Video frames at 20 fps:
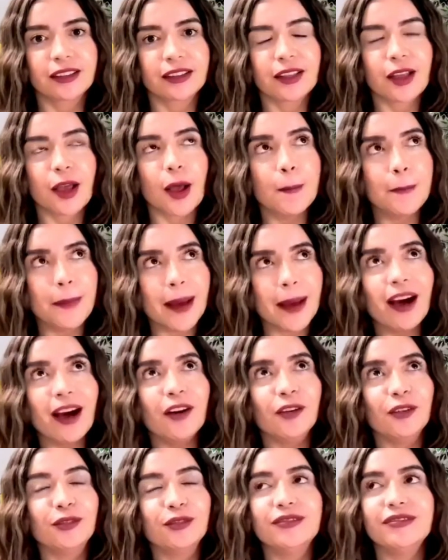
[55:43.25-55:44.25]

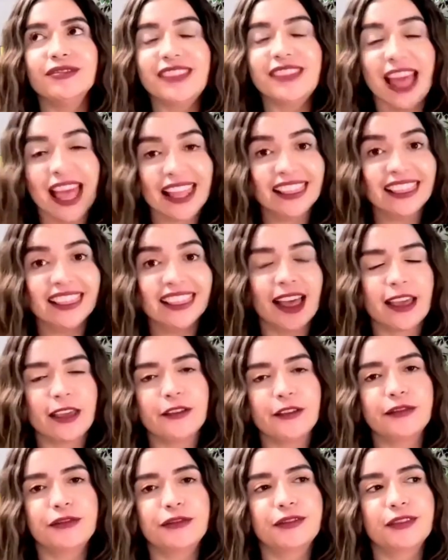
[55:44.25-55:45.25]
about that
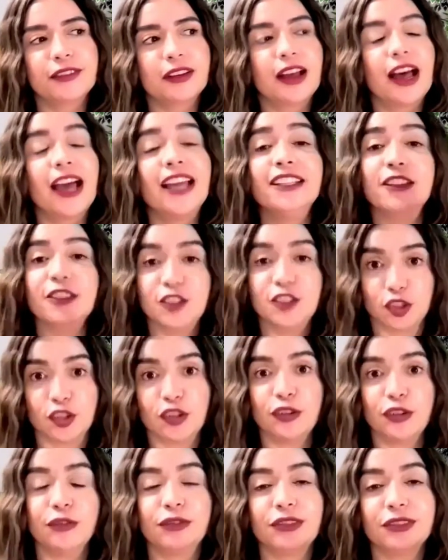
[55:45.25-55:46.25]
life I
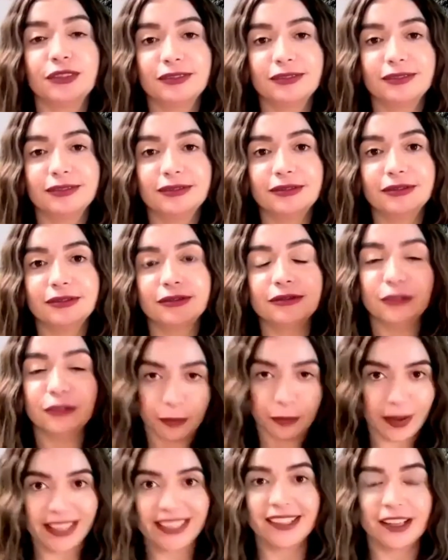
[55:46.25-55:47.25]
deserve for
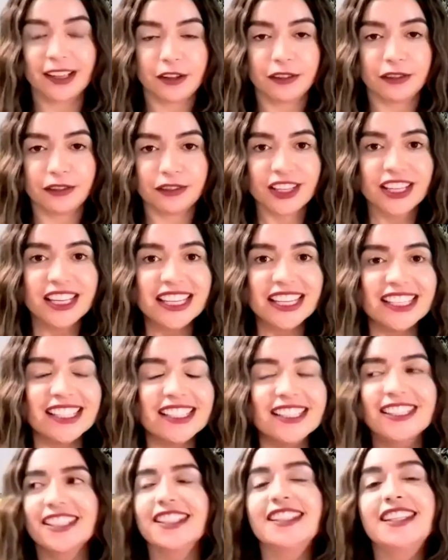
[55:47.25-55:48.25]
myself.
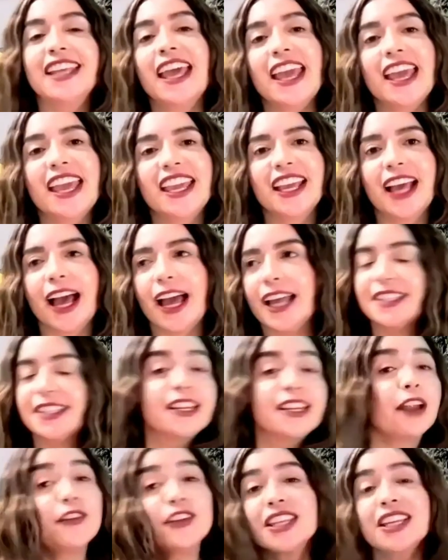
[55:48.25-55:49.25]
Today I did
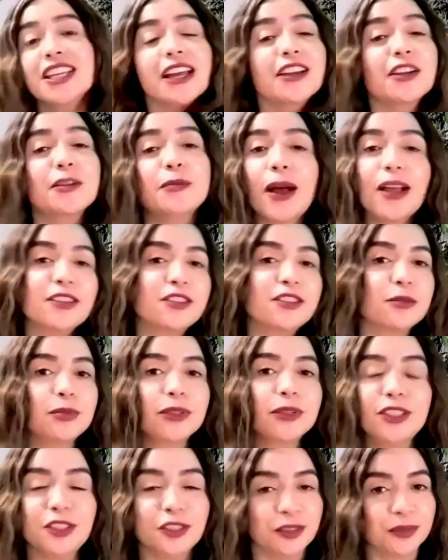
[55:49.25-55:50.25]
everything I could
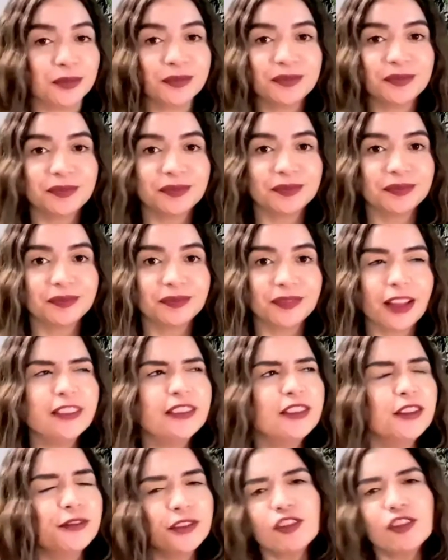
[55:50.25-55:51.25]
possibly do. And to
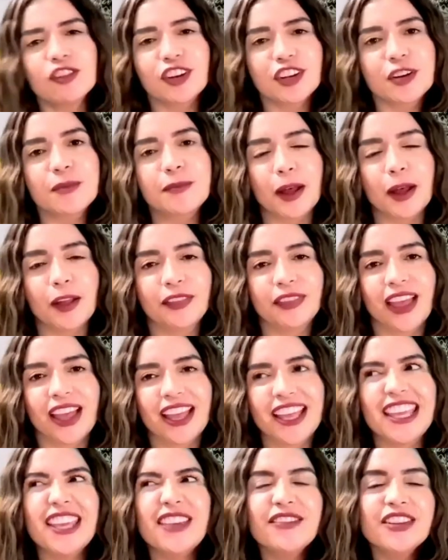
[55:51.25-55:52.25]
feel good about that,
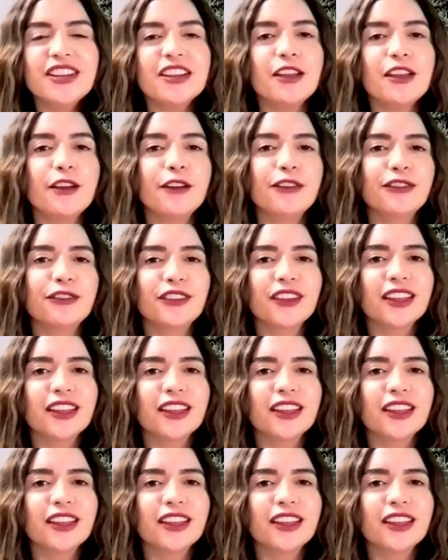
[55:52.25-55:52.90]
even if